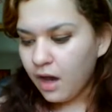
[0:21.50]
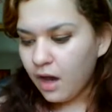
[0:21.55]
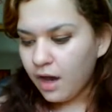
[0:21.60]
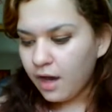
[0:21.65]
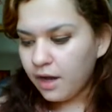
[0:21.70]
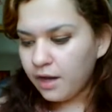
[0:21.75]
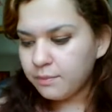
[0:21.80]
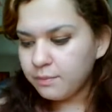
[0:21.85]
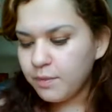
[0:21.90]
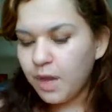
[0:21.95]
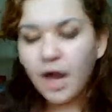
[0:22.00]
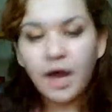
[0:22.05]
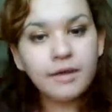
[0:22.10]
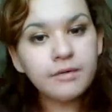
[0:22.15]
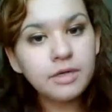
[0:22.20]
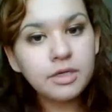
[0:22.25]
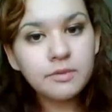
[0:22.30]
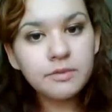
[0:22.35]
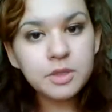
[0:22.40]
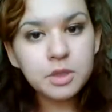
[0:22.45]
I'm
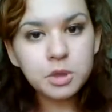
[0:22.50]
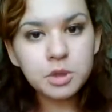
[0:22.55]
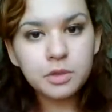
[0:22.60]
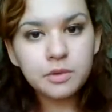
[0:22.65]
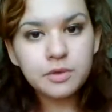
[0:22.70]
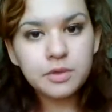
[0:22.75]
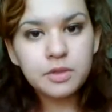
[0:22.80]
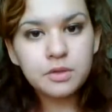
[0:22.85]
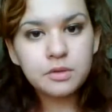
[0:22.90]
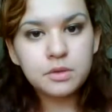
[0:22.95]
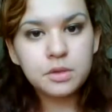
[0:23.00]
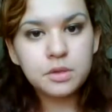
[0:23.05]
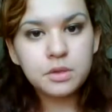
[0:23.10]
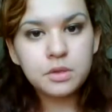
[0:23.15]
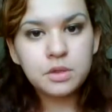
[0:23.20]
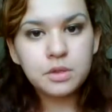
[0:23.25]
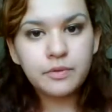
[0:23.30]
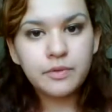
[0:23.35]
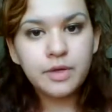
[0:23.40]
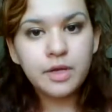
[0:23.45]
going to be showing you to
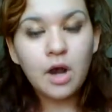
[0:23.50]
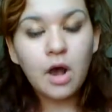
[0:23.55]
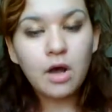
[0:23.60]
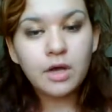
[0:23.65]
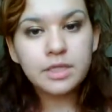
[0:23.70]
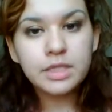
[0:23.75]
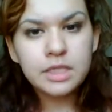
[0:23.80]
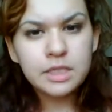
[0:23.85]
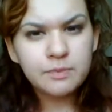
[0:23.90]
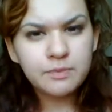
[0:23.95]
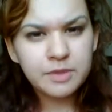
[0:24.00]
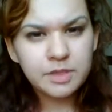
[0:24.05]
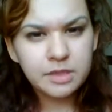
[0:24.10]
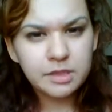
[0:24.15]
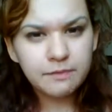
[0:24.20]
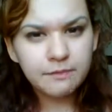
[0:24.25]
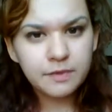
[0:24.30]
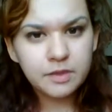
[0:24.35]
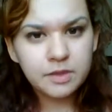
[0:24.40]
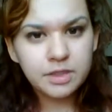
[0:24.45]
do it on a
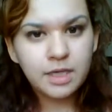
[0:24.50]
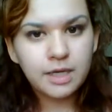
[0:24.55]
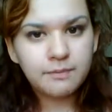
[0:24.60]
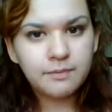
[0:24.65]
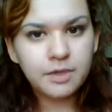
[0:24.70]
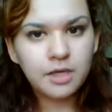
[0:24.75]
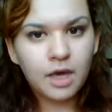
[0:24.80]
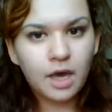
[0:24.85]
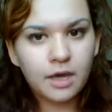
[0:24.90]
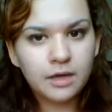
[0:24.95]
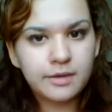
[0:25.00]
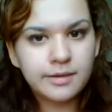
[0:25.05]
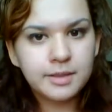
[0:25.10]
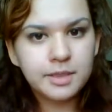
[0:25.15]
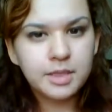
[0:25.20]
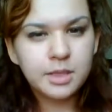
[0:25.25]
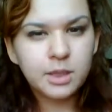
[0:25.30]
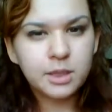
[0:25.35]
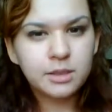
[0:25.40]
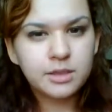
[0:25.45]
specific type of
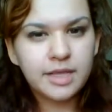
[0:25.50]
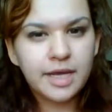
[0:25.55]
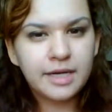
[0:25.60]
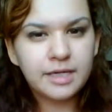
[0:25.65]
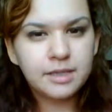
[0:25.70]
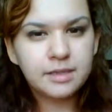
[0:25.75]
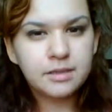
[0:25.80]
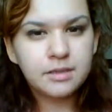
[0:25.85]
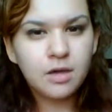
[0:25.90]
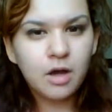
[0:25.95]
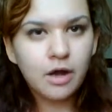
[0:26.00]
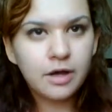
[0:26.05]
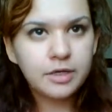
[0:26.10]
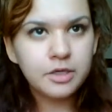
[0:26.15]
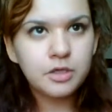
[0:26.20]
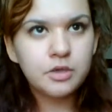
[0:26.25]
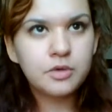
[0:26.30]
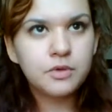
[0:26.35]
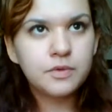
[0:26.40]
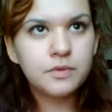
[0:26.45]
calculator that is
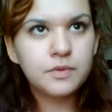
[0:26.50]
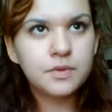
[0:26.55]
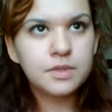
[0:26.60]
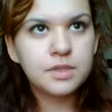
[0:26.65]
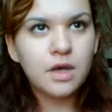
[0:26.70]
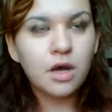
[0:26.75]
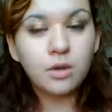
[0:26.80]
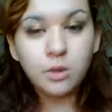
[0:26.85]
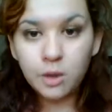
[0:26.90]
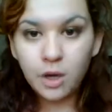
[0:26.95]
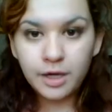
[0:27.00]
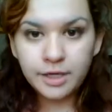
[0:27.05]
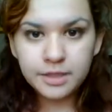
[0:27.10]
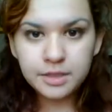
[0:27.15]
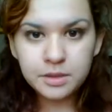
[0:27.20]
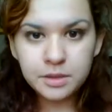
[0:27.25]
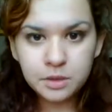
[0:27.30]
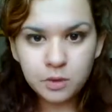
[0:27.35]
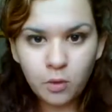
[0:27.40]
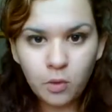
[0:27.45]
not used a lot
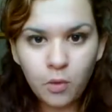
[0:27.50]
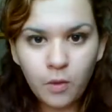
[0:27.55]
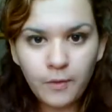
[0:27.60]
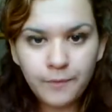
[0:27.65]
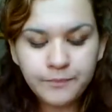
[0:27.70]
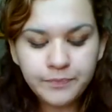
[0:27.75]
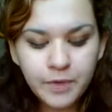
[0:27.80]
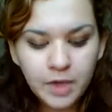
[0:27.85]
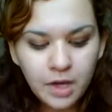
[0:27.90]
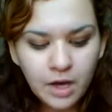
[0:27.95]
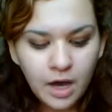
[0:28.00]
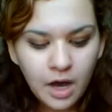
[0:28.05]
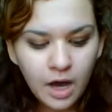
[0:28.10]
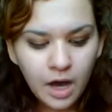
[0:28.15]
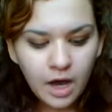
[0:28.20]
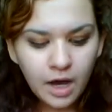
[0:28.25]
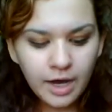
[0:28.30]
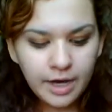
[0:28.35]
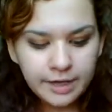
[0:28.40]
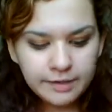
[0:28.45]
in school.
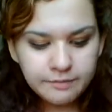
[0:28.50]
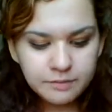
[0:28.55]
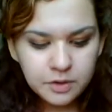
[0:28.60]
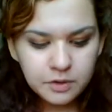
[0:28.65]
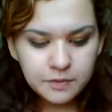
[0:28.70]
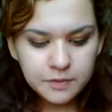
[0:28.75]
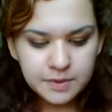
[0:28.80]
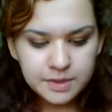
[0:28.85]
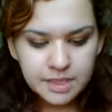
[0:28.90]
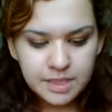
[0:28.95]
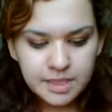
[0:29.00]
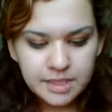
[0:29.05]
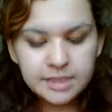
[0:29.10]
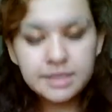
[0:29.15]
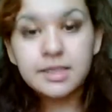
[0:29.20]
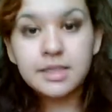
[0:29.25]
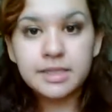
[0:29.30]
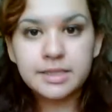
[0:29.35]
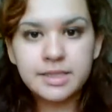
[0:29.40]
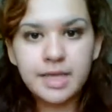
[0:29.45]
I'm
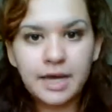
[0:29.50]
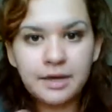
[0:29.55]
using this